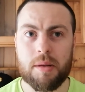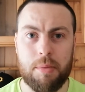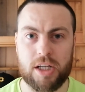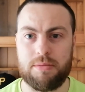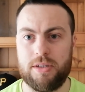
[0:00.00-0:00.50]

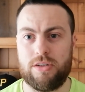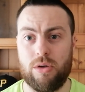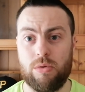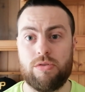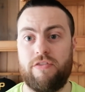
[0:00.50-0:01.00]
possibly
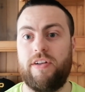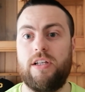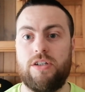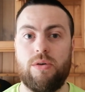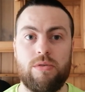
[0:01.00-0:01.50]
Stones or
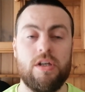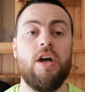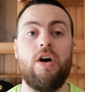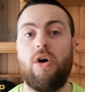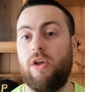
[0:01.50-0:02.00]
Phil Jones,
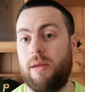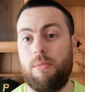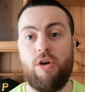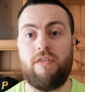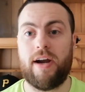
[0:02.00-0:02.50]
or they
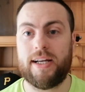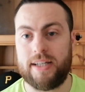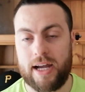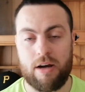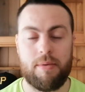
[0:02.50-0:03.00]
move Eric
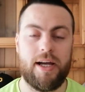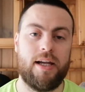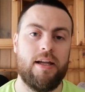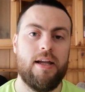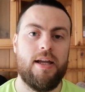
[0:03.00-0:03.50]
Dyer
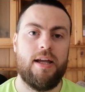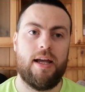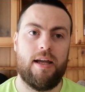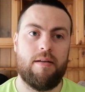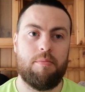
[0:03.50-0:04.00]
back.
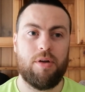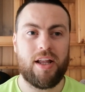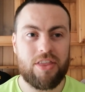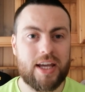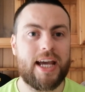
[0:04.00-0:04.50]
But
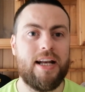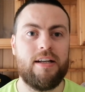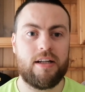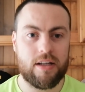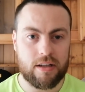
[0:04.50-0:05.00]
I think
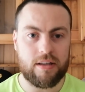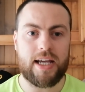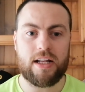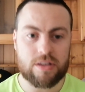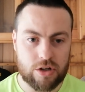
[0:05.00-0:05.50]
England
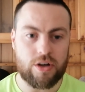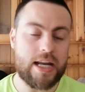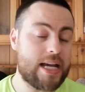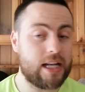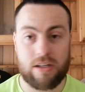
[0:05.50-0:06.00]
can
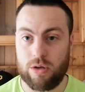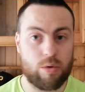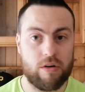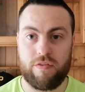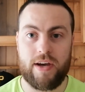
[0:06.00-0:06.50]
certainly get to a
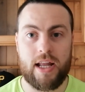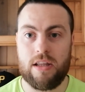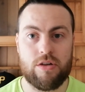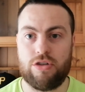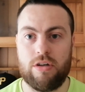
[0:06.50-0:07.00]

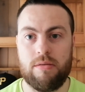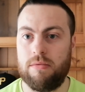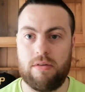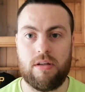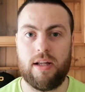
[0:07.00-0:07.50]
quarter-final.
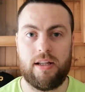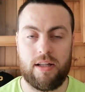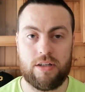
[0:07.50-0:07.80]
That